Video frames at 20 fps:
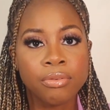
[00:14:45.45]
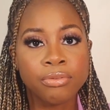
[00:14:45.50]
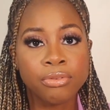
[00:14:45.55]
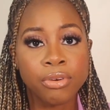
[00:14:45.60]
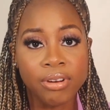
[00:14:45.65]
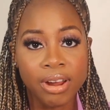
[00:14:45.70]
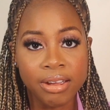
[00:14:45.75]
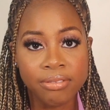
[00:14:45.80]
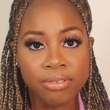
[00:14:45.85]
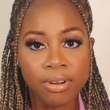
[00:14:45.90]

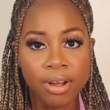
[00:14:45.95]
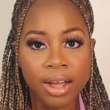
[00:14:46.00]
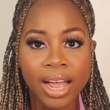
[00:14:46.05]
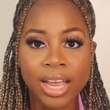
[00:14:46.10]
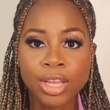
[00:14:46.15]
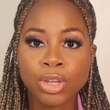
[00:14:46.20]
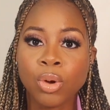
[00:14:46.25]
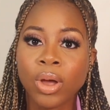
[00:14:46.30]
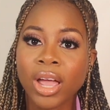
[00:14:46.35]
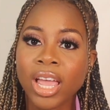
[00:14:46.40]
forever
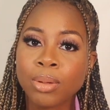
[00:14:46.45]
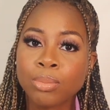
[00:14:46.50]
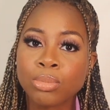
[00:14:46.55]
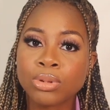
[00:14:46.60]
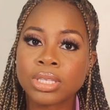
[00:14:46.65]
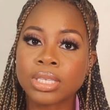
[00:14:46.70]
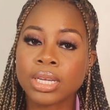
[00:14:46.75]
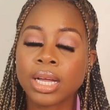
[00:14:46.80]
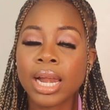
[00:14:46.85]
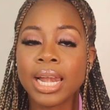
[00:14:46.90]
and you're
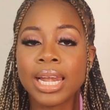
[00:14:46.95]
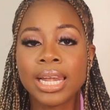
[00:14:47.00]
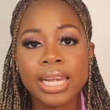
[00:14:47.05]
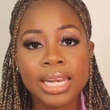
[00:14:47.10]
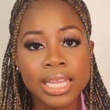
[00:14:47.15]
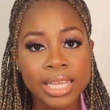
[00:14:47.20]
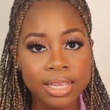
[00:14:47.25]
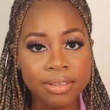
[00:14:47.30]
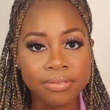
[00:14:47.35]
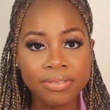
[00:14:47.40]
able to
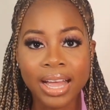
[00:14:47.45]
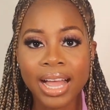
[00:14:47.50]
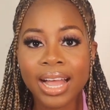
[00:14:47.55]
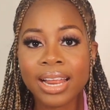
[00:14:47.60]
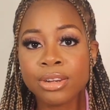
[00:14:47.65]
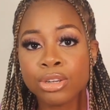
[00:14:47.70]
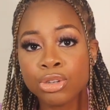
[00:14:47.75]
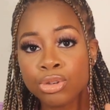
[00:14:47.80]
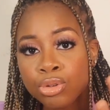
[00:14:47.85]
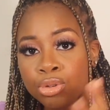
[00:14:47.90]
leave
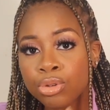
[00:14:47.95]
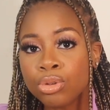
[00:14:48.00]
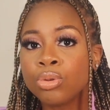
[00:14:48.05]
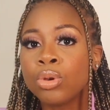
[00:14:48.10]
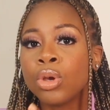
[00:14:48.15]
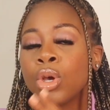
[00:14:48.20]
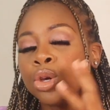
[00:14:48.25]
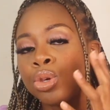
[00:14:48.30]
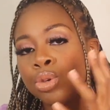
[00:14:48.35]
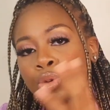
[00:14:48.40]
and
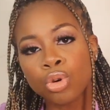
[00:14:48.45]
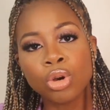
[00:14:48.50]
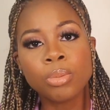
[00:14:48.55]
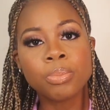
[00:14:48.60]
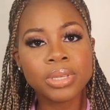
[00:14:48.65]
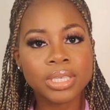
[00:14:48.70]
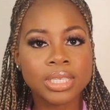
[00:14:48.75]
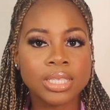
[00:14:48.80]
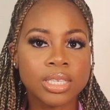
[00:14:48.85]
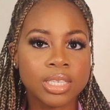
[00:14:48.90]
do your
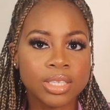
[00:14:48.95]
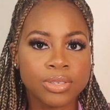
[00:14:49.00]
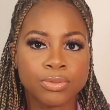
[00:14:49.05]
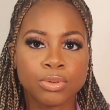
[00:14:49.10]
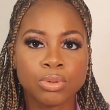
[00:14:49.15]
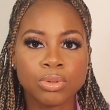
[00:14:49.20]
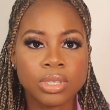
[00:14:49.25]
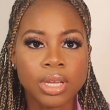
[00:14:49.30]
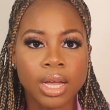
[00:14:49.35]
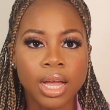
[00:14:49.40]
business
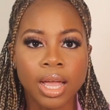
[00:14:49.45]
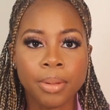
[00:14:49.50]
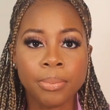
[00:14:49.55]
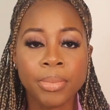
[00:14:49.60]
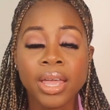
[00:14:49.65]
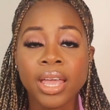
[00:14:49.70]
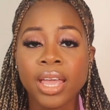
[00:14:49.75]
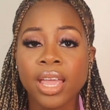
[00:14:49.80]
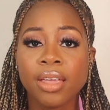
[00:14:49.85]
full time.